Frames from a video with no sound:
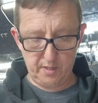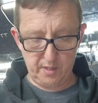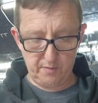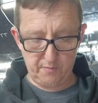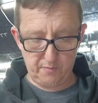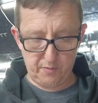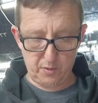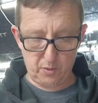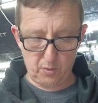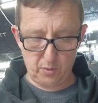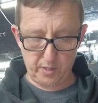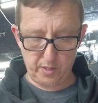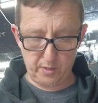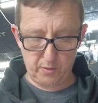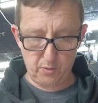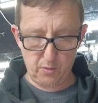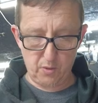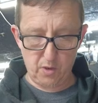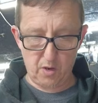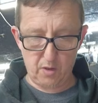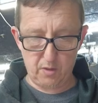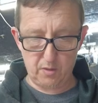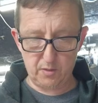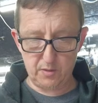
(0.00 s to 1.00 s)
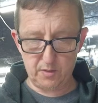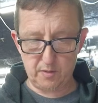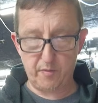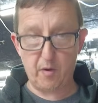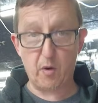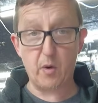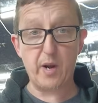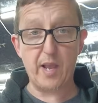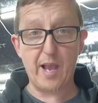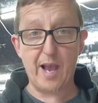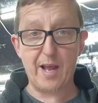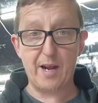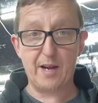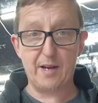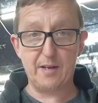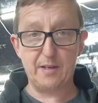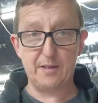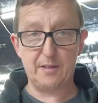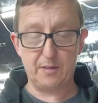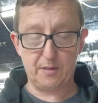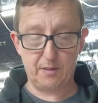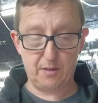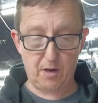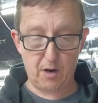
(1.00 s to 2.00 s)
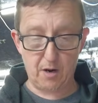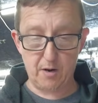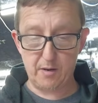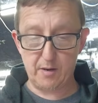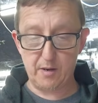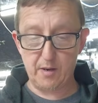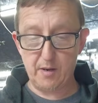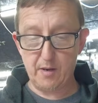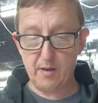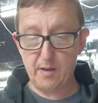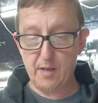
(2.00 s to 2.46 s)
kit for $22. I've already added it to the cart.